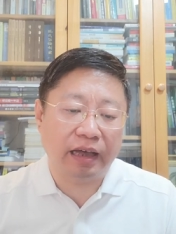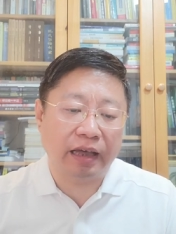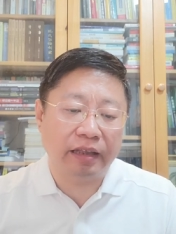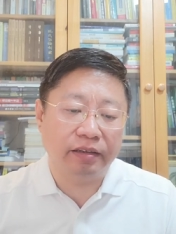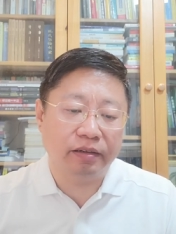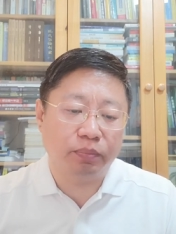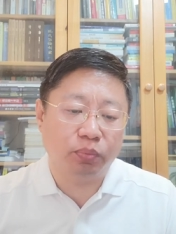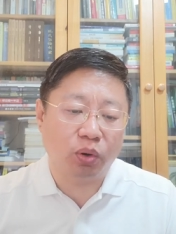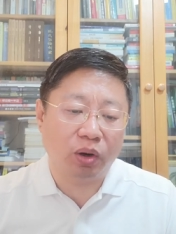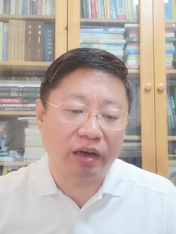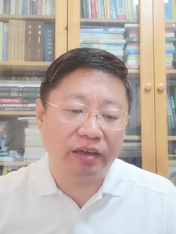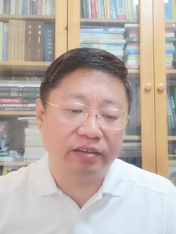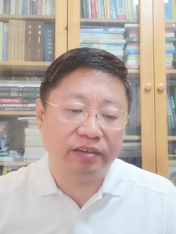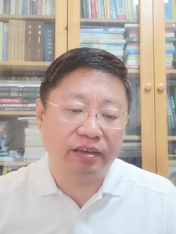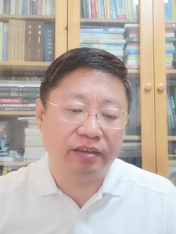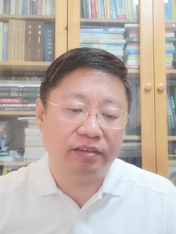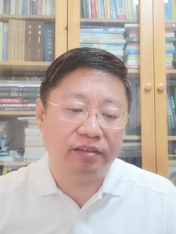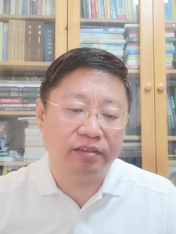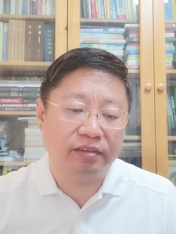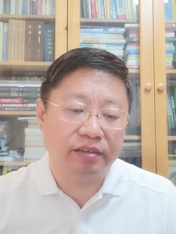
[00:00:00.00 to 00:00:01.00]
and the price
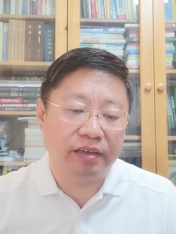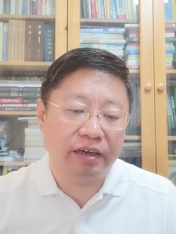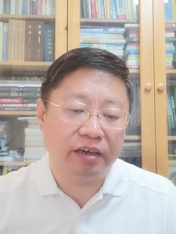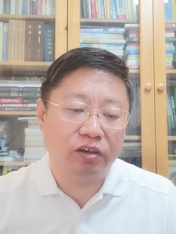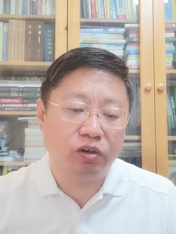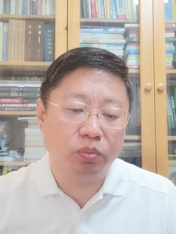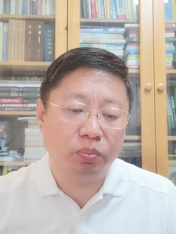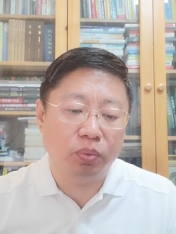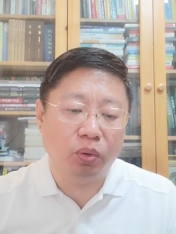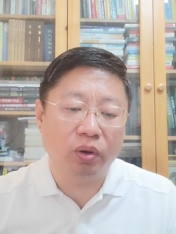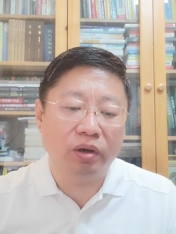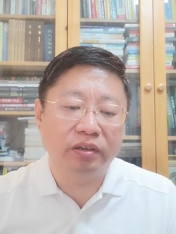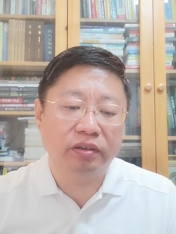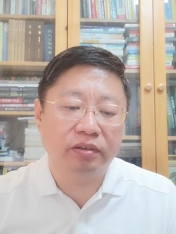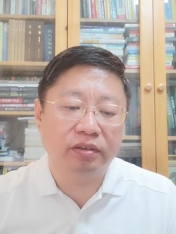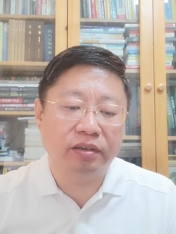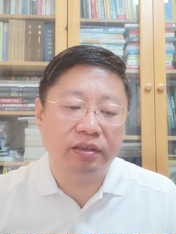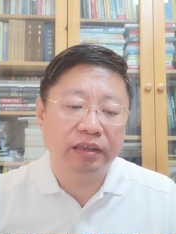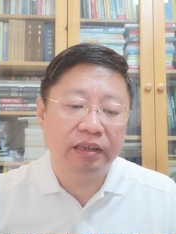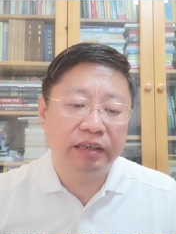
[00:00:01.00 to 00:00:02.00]
is
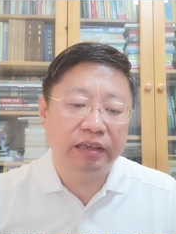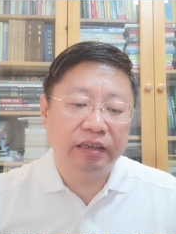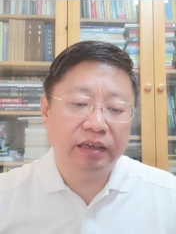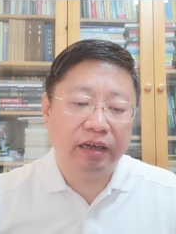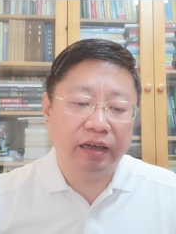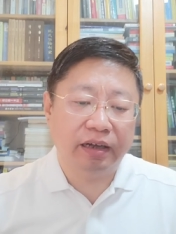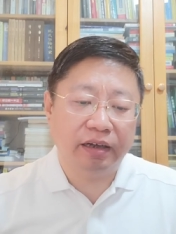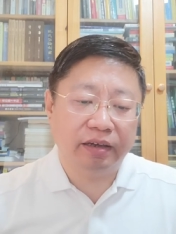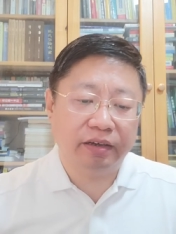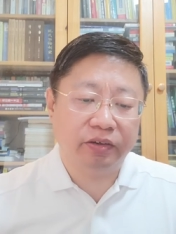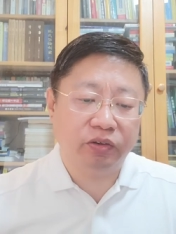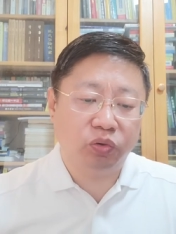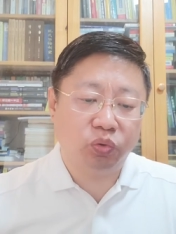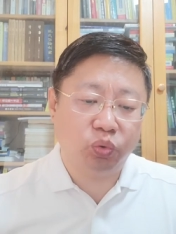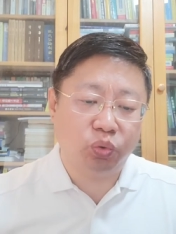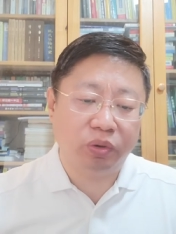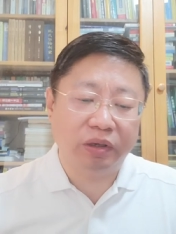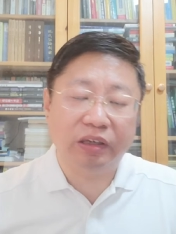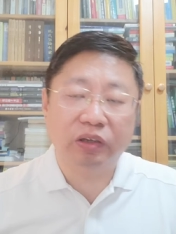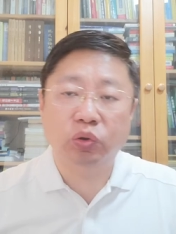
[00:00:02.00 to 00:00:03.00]

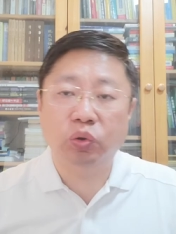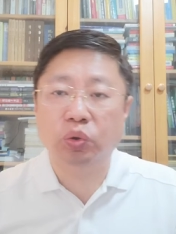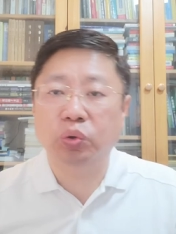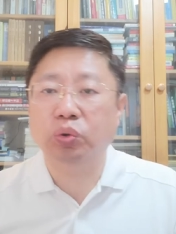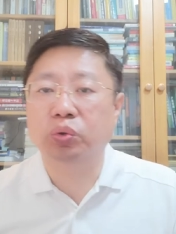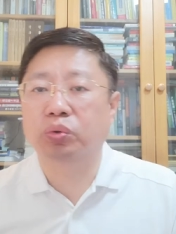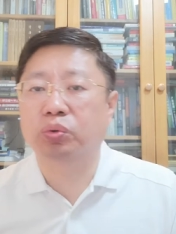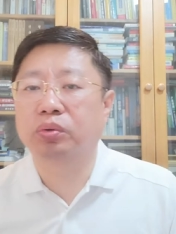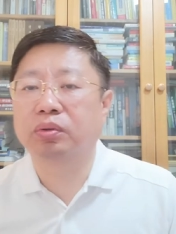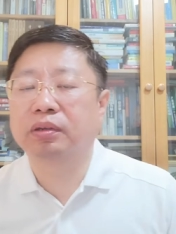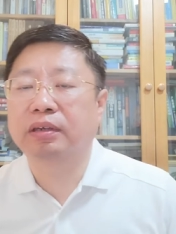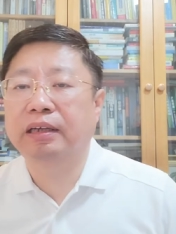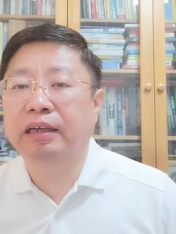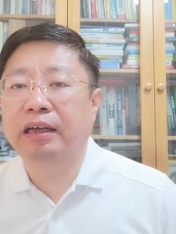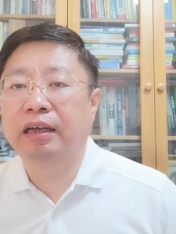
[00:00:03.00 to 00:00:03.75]
0.32.